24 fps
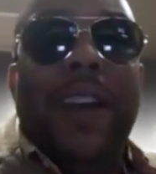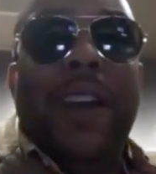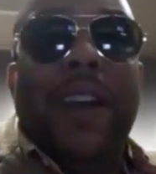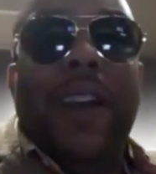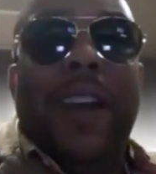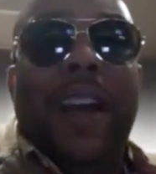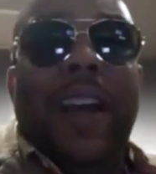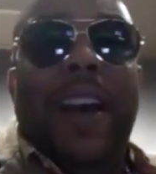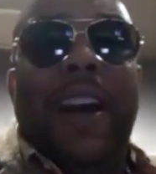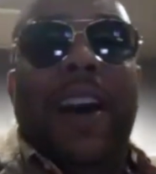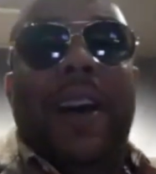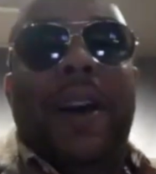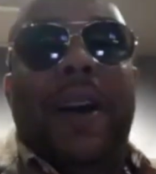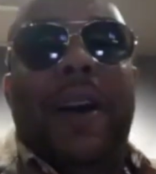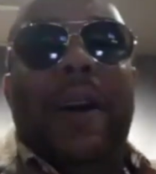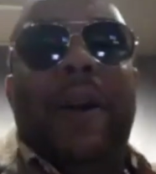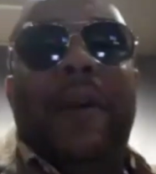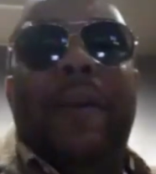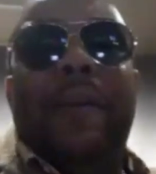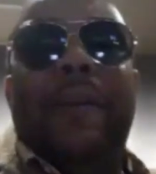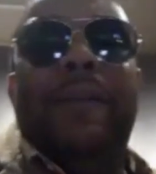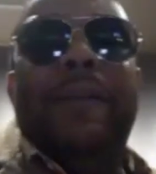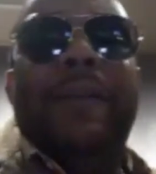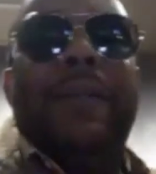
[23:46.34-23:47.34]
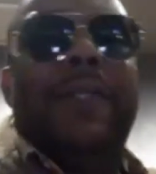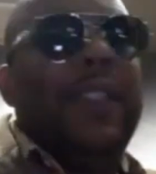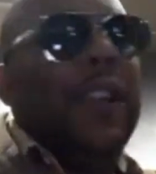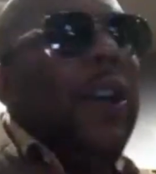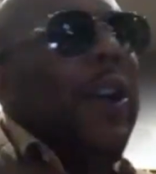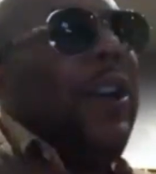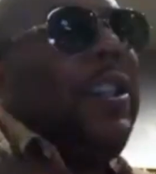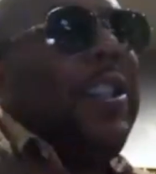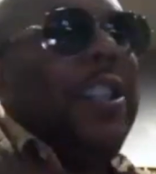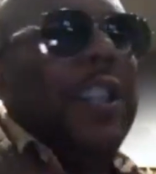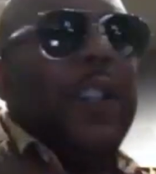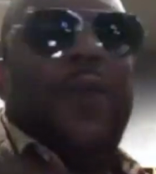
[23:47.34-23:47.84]
So it
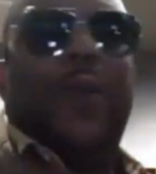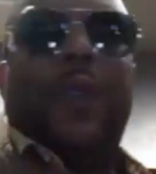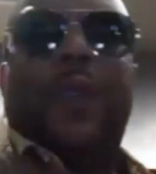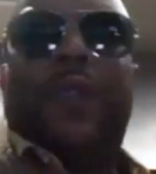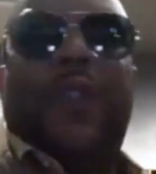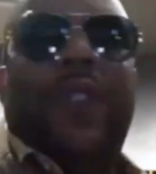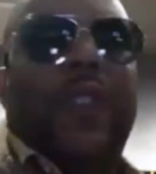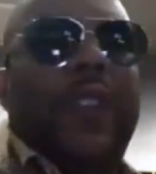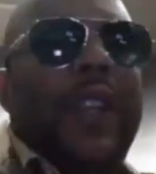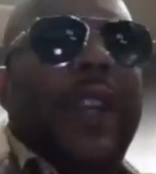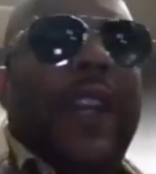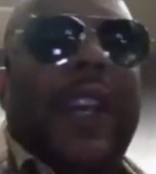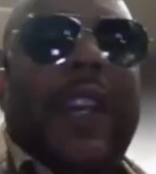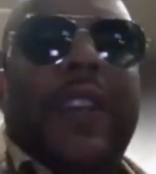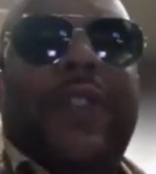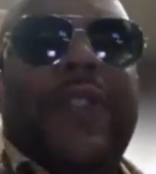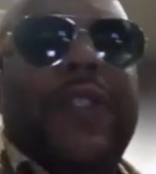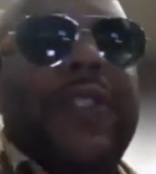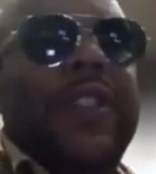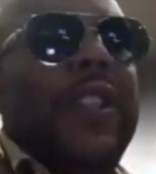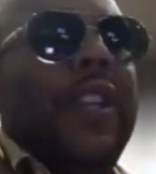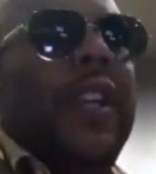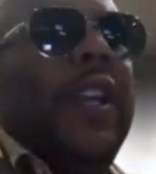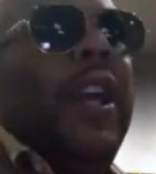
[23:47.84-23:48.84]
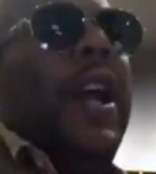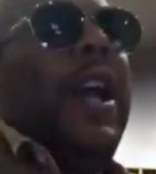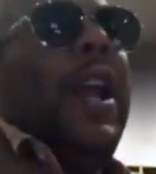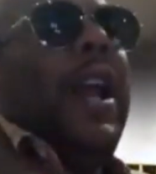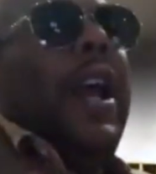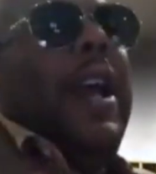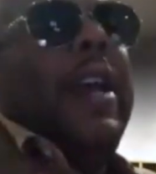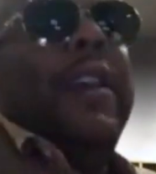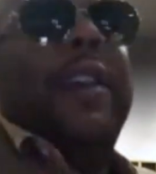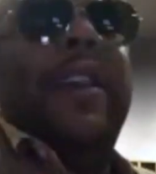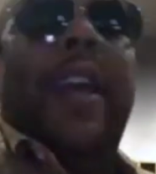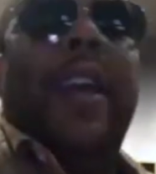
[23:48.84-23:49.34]
just was really interesting. And
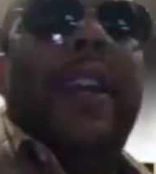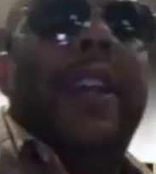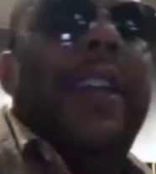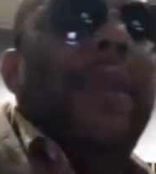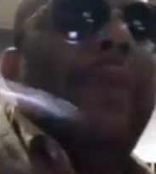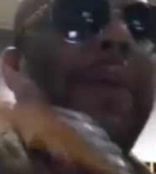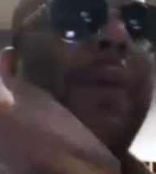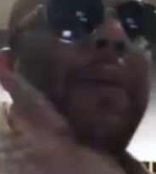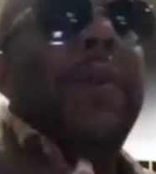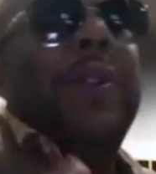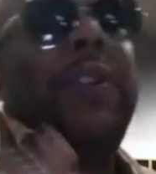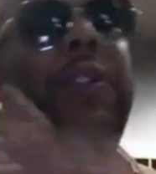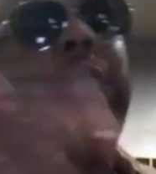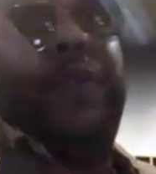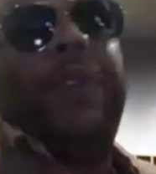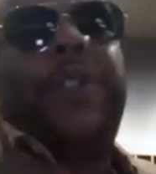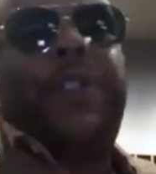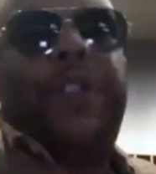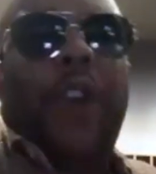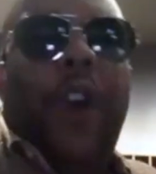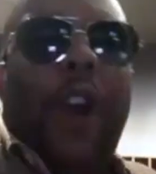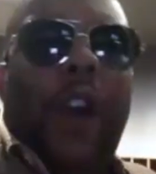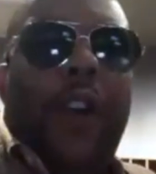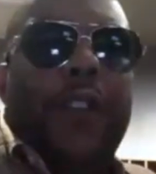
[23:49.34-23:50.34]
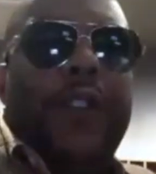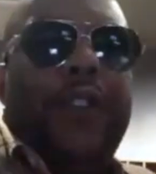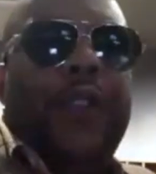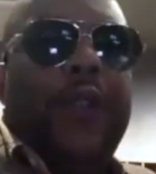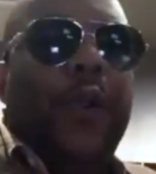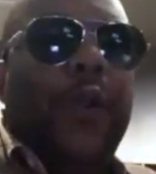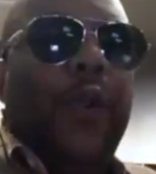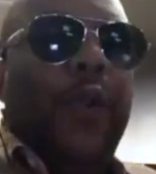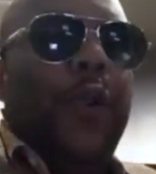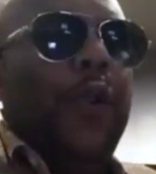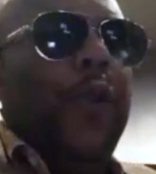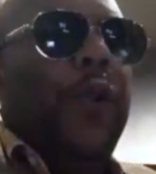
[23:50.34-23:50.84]
then we went to a charter
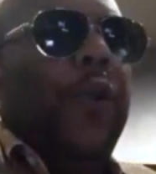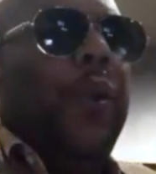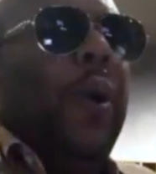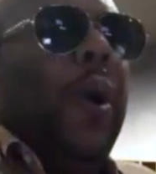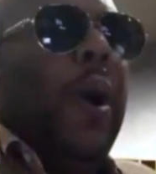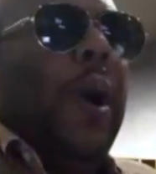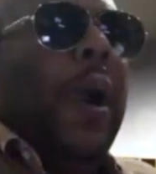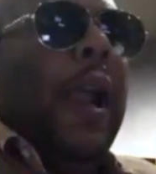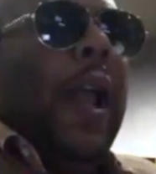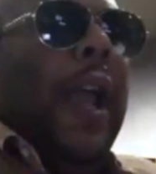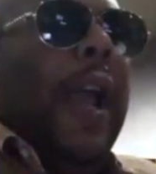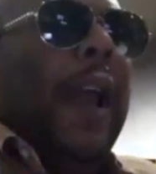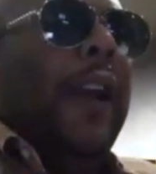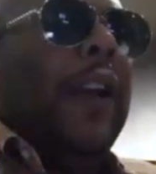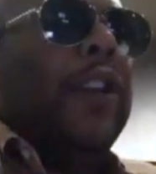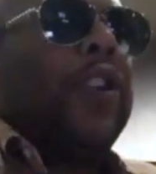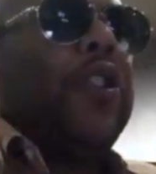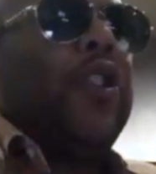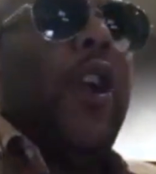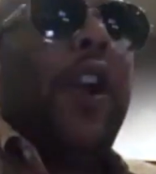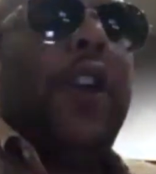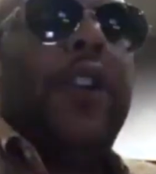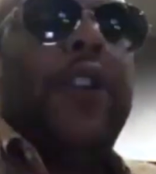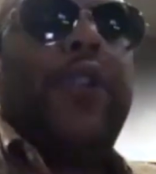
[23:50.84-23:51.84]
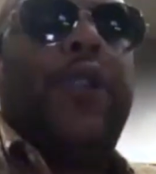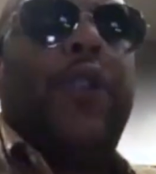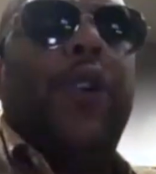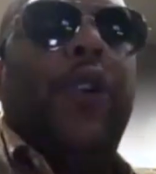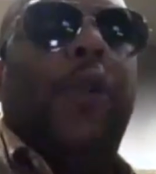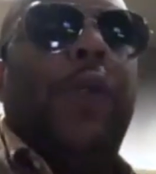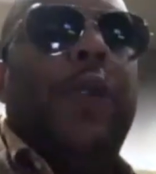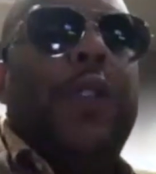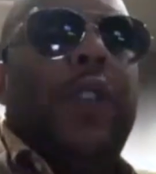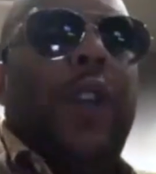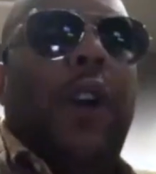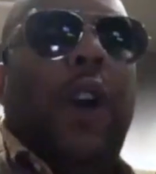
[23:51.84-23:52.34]
school, and the charter school was
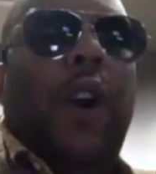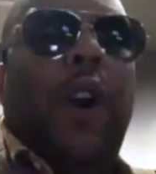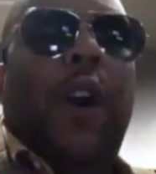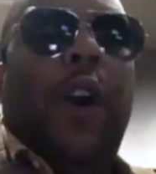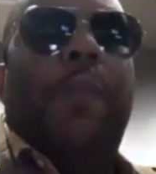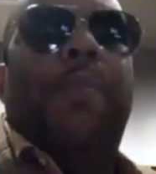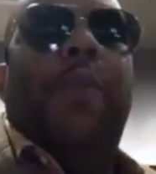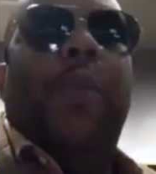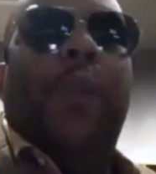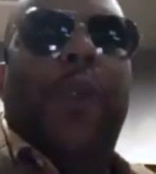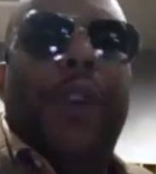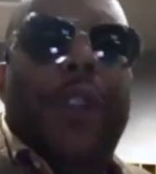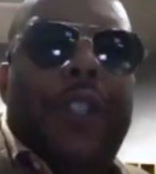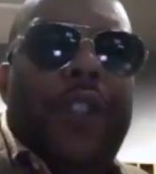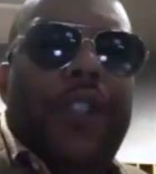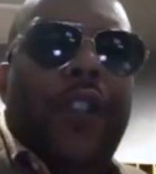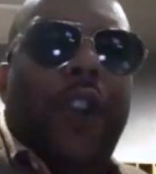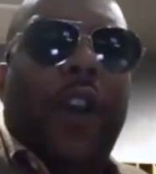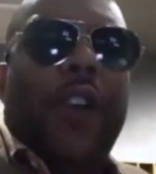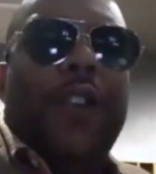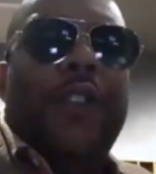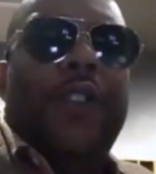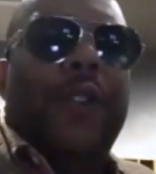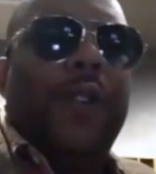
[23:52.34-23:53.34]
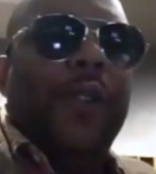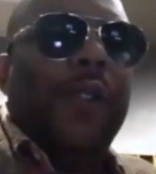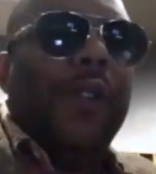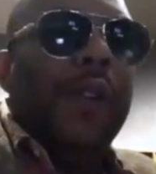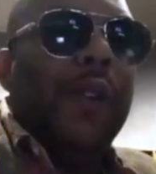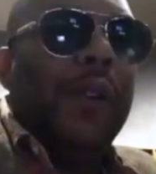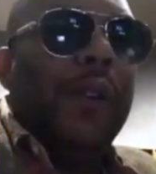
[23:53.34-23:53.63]
all boys charter school.